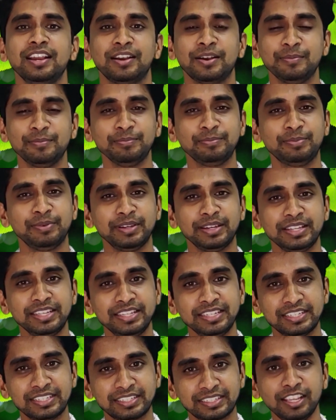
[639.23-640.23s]

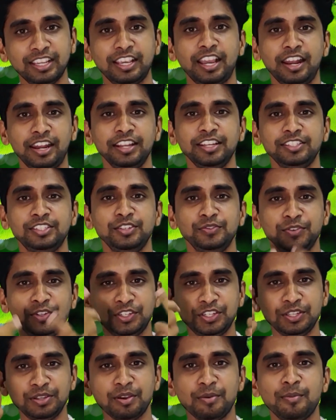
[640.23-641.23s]
complete
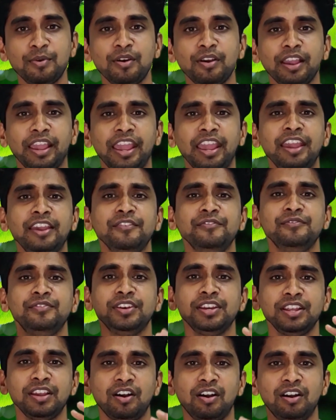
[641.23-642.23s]
connectivity among
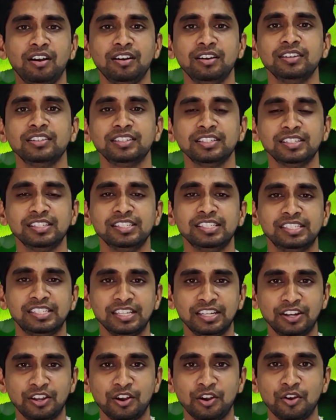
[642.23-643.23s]
every
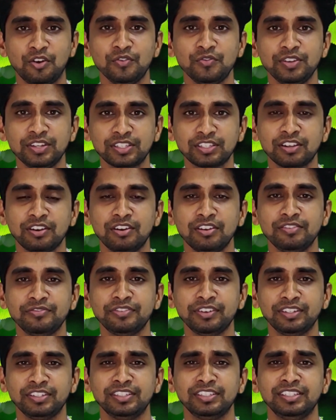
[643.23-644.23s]
organs and how it's all
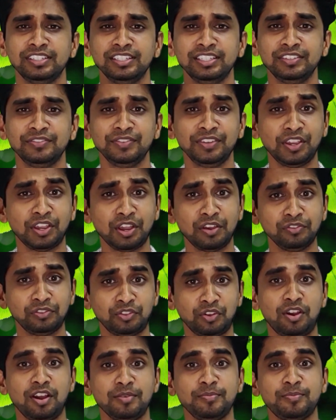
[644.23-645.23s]
functioning. We
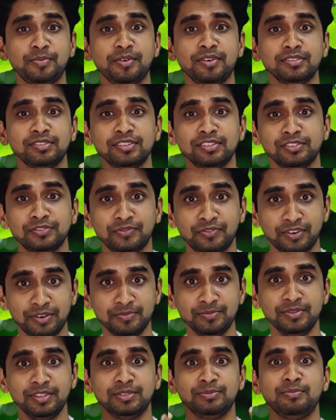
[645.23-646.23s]
have thought process
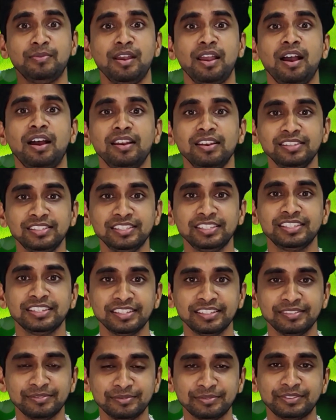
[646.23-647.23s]
from this
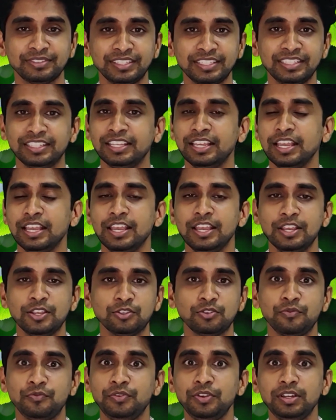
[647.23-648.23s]
biological thing.
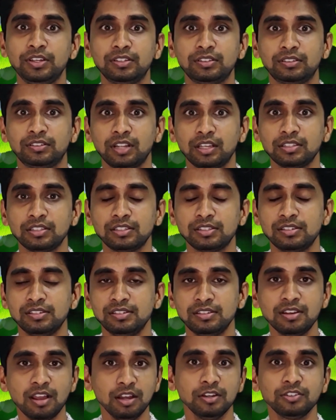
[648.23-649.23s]
So we does
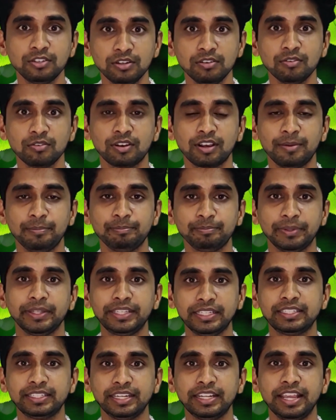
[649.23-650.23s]
not know
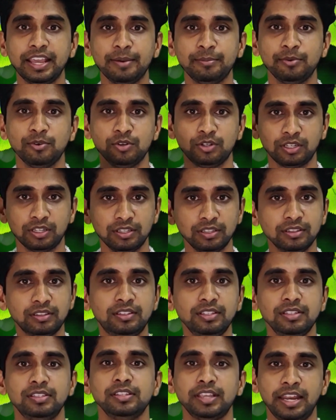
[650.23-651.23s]
completely
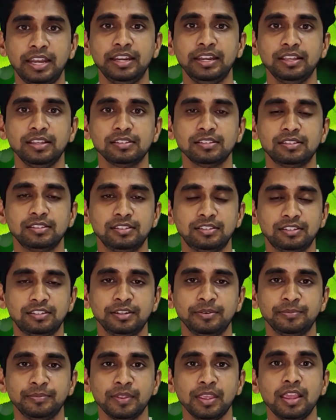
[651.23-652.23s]
about this entire
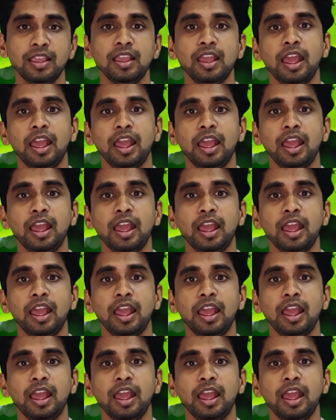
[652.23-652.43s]
system.